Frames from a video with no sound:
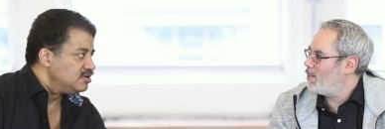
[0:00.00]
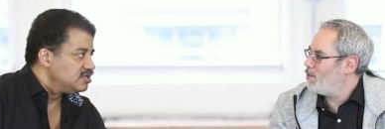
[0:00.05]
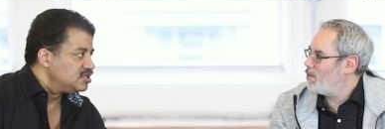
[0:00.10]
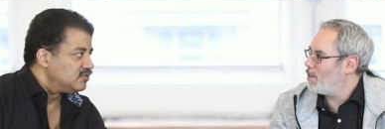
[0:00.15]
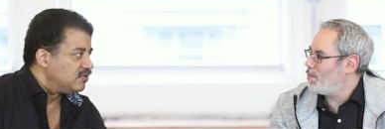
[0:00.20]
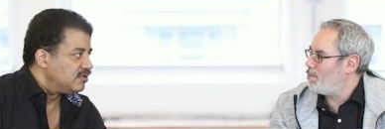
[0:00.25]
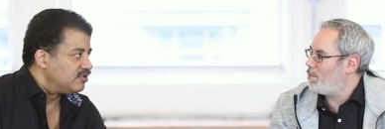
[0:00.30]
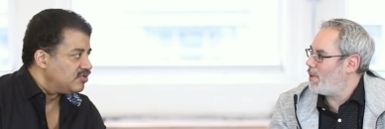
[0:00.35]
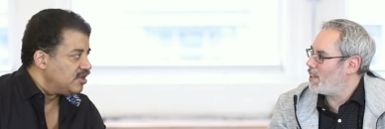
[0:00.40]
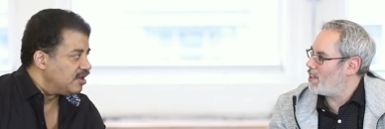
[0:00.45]

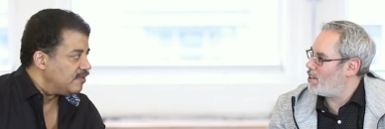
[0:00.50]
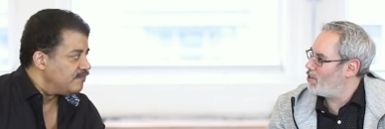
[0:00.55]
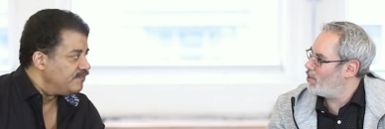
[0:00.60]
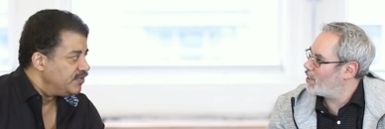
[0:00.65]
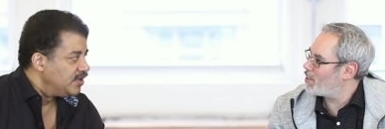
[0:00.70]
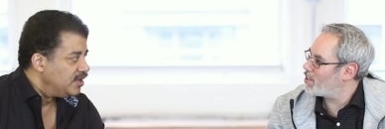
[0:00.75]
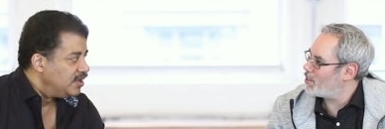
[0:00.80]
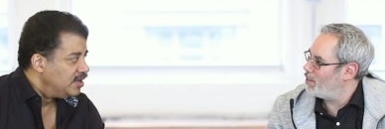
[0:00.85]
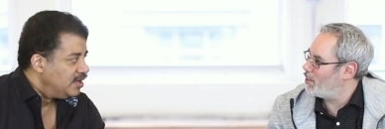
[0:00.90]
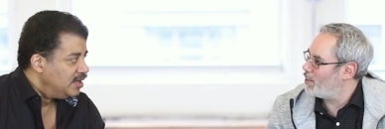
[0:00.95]
Speaker 1: this You're sort of
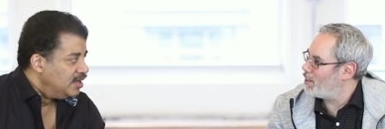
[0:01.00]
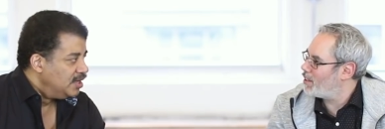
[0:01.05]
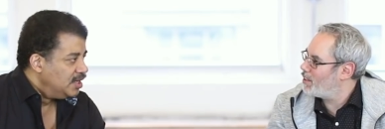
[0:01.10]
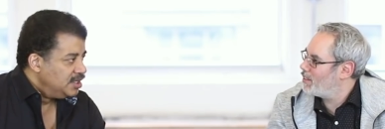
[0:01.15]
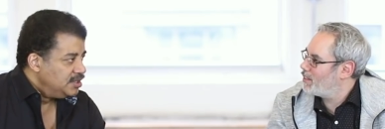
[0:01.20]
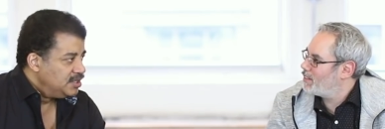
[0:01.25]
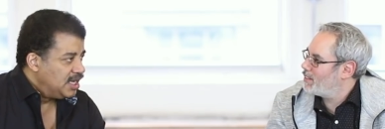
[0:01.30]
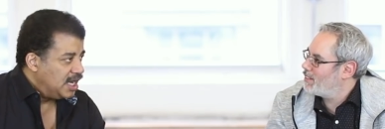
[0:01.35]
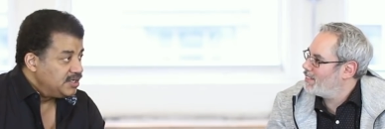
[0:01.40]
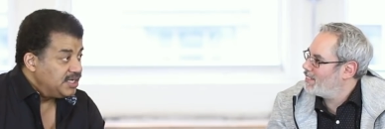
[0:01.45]
thing. Unix nerd.
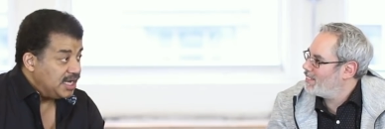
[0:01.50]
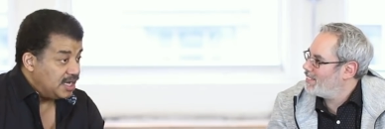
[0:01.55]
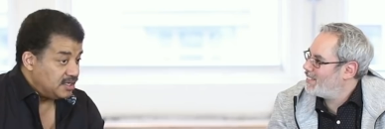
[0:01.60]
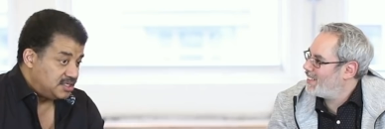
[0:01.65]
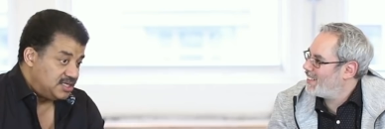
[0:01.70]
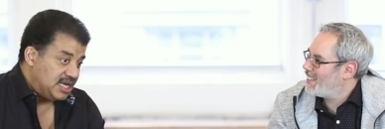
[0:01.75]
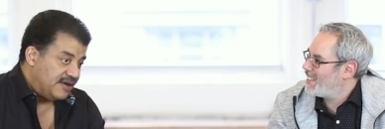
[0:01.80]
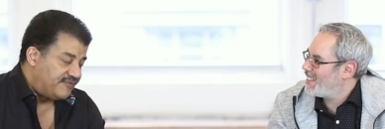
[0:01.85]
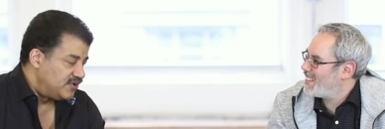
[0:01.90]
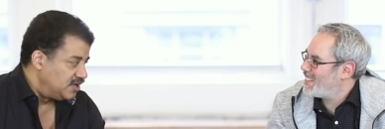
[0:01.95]
Yeah,
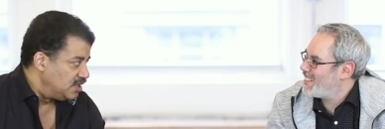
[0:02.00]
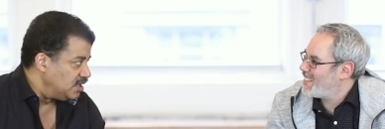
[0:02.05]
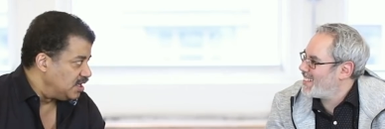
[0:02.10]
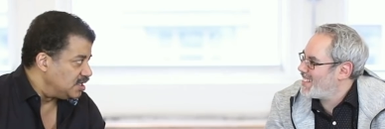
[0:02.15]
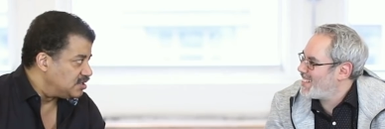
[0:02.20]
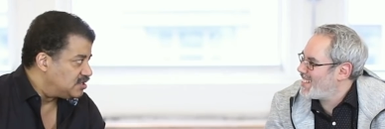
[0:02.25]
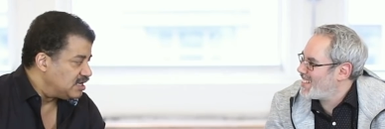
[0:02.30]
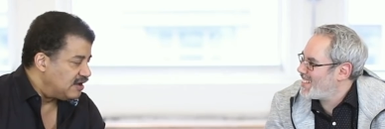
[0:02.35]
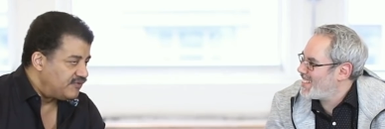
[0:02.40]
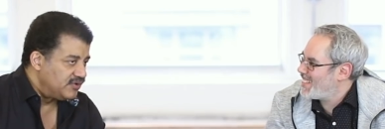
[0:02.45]
yeah,
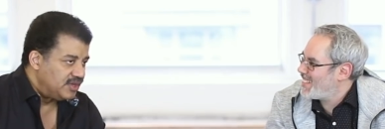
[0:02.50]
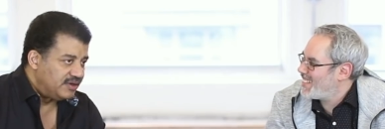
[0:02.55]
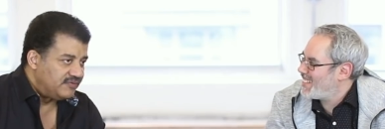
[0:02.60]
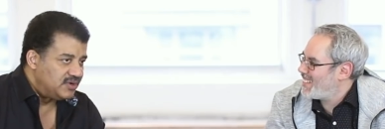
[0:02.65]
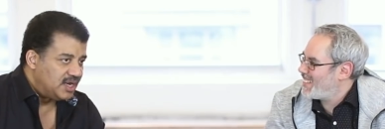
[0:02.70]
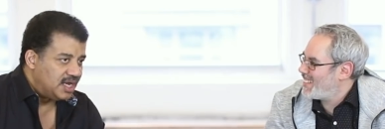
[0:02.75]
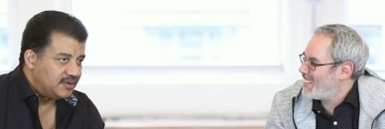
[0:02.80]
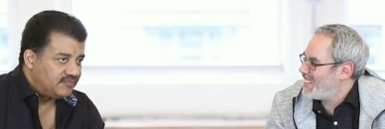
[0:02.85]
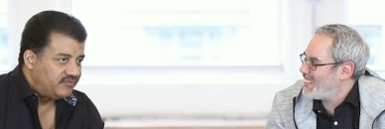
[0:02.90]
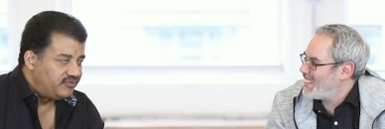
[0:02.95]
definitely, definitely.
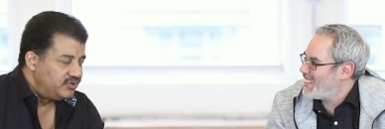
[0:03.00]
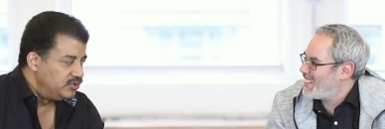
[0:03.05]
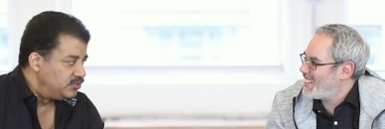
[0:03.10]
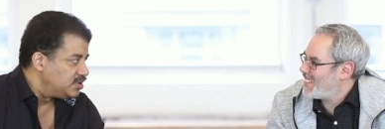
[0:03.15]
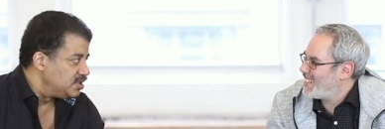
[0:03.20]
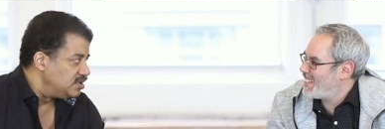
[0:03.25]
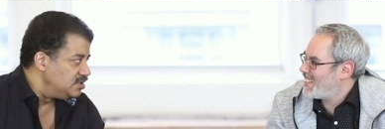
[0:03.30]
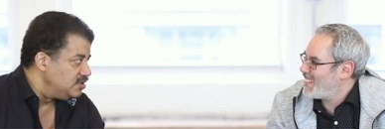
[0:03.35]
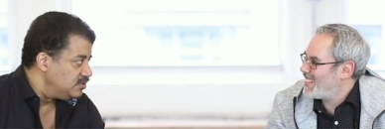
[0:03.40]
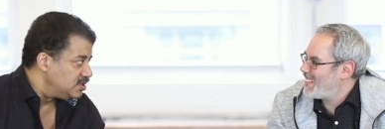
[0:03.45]
If you're not
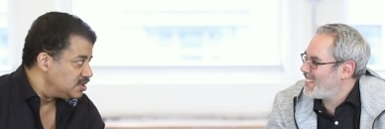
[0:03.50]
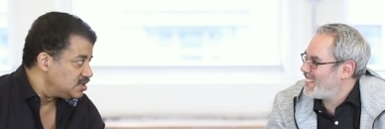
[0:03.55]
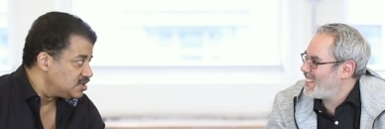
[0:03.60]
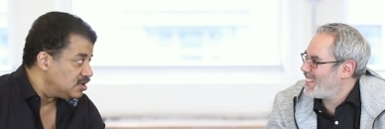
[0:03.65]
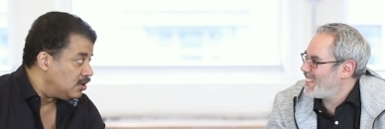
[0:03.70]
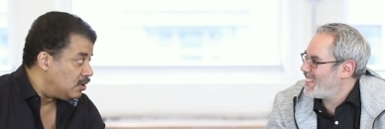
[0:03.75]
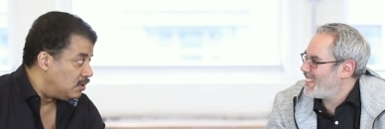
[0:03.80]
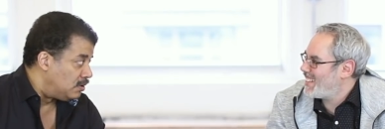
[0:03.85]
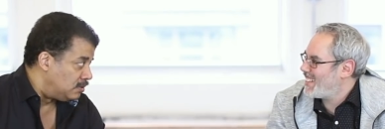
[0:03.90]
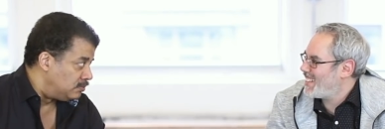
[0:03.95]
fluent in
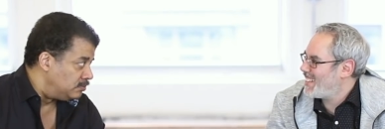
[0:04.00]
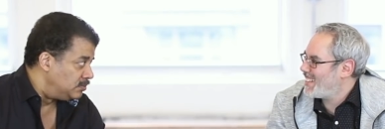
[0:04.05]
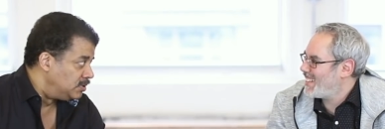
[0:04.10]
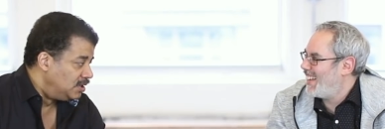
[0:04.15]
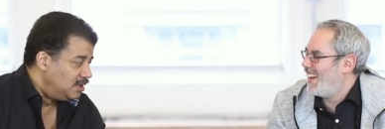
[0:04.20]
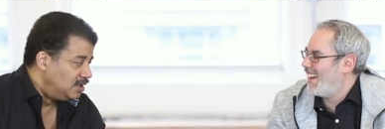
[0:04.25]
Unix, go home.